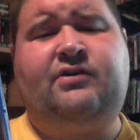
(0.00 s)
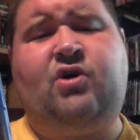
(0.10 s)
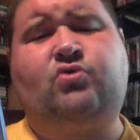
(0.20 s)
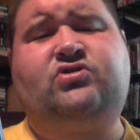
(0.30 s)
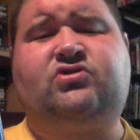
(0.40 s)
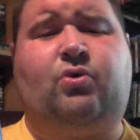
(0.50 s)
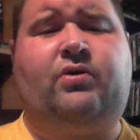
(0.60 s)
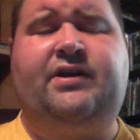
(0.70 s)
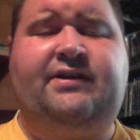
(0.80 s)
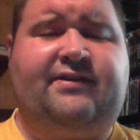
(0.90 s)
ghost
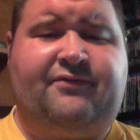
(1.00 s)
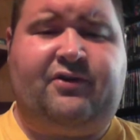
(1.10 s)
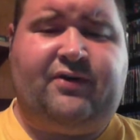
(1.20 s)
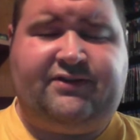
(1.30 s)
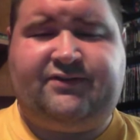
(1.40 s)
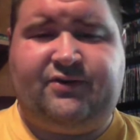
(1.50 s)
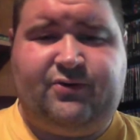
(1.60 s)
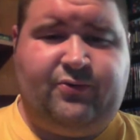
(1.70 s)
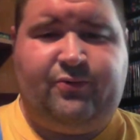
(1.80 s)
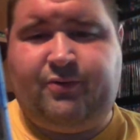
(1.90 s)
stories, if you're
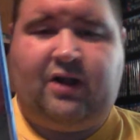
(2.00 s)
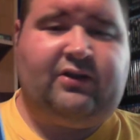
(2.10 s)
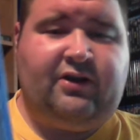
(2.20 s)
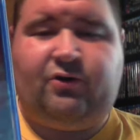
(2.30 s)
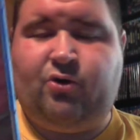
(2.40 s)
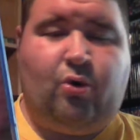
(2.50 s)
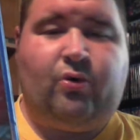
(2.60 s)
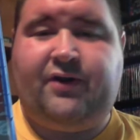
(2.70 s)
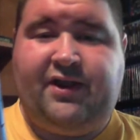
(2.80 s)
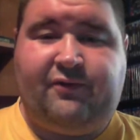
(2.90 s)
into a little
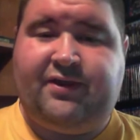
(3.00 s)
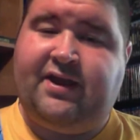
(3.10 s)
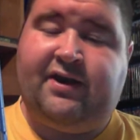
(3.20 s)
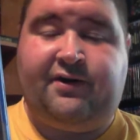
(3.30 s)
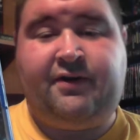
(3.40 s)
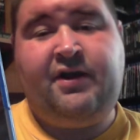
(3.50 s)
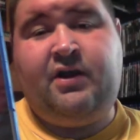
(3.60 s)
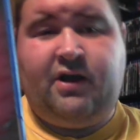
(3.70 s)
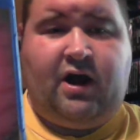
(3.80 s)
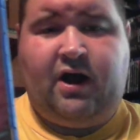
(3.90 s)
gore here and there,
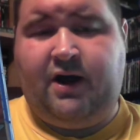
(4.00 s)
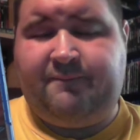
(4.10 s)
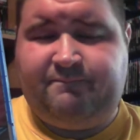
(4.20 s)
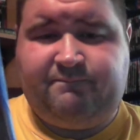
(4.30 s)
uh,